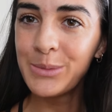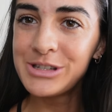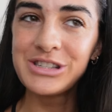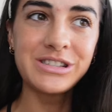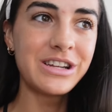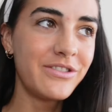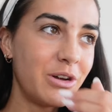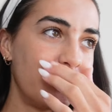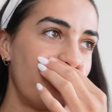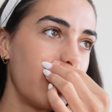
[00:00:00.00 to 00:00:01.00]
but she's gonna
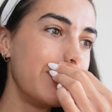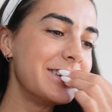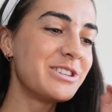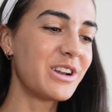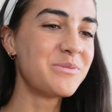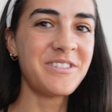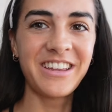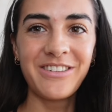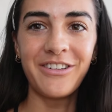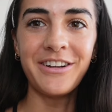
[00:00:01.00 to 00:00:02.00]
film for me. So that'll be
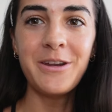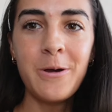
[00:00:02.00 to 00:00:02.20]
really fun.